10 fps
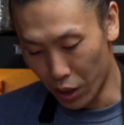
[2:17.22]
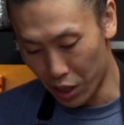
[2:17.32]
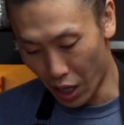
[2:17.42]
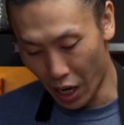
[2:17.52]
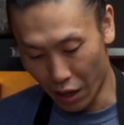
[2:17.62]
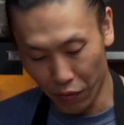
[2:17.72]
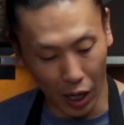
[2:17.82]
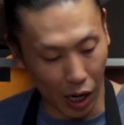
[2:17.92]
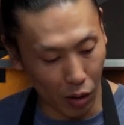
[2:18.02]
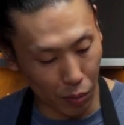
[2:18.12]
minutes to half an
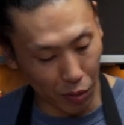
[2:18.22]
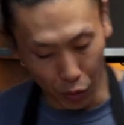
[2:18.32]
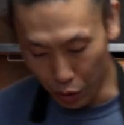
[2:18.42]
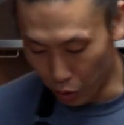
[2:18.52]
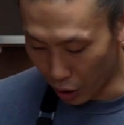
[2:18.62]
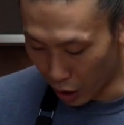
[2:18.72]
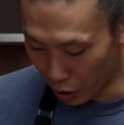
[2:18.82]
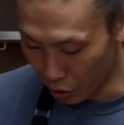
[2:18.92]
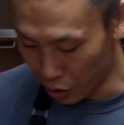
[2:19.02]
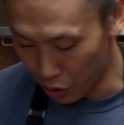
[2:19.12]
hour before you can
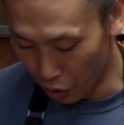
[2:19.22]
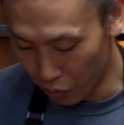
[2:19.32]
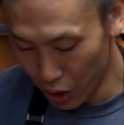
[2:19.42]
actually serve